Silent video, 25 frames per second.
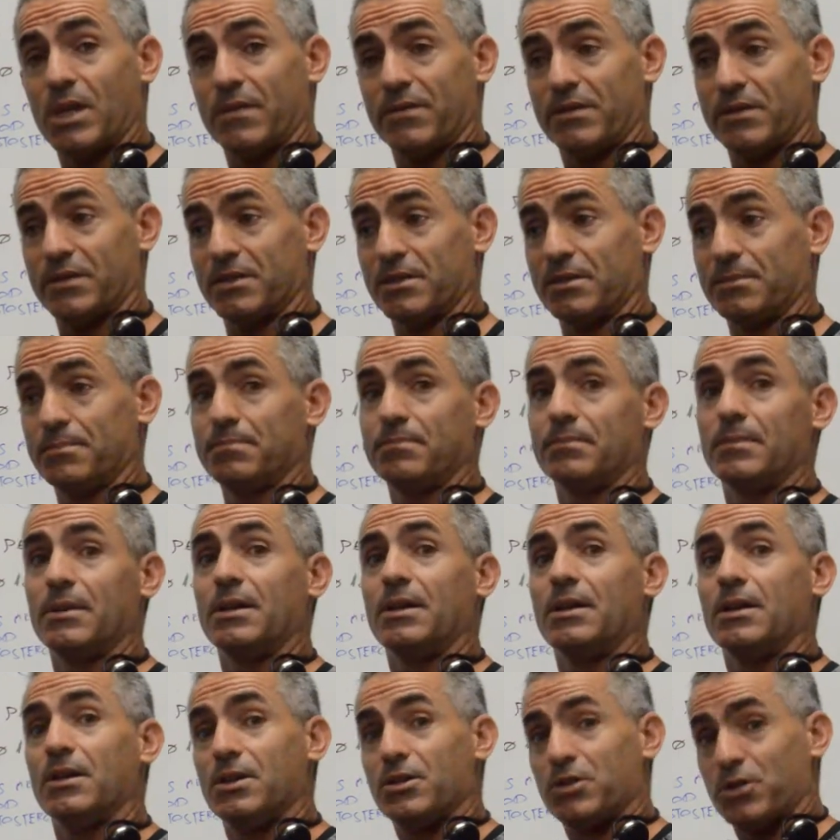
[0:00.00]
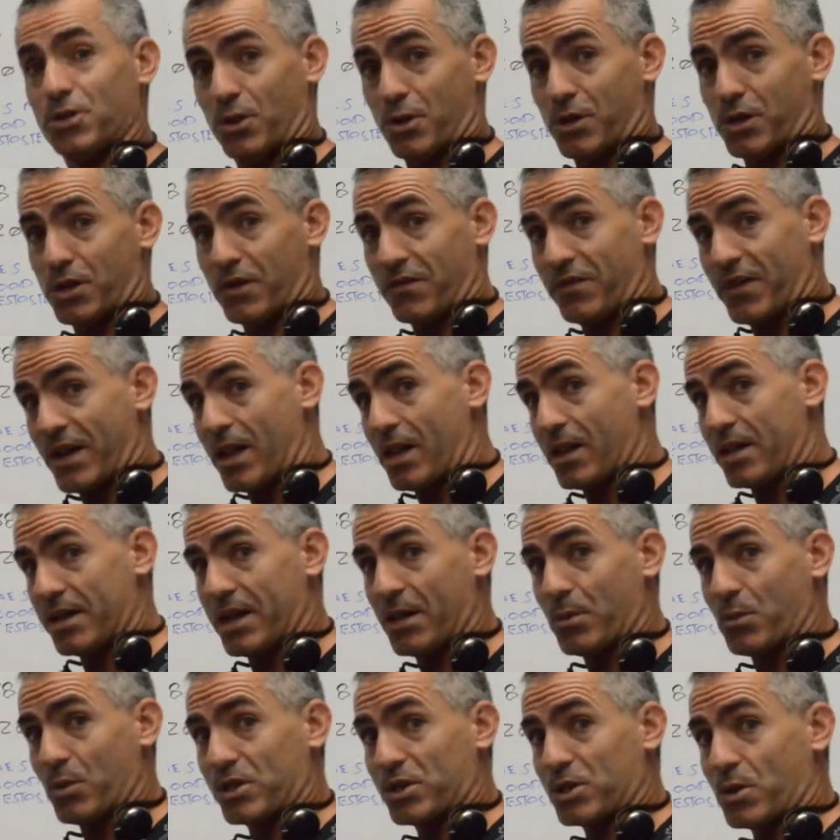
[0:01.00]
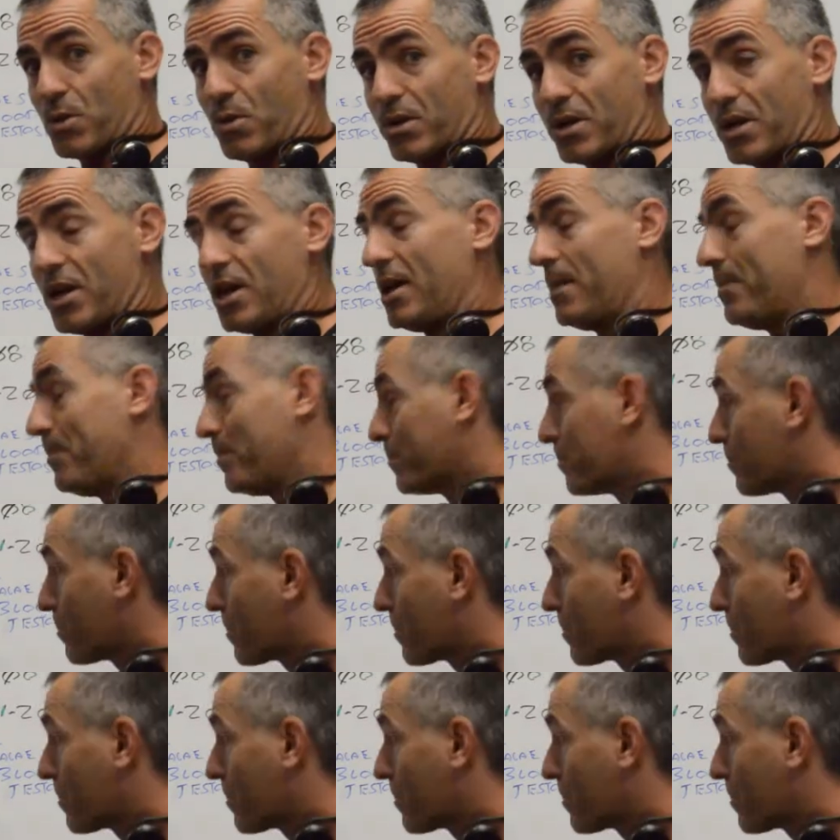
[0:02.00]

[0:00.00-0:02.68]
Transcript: levels, so you can validate what's going on.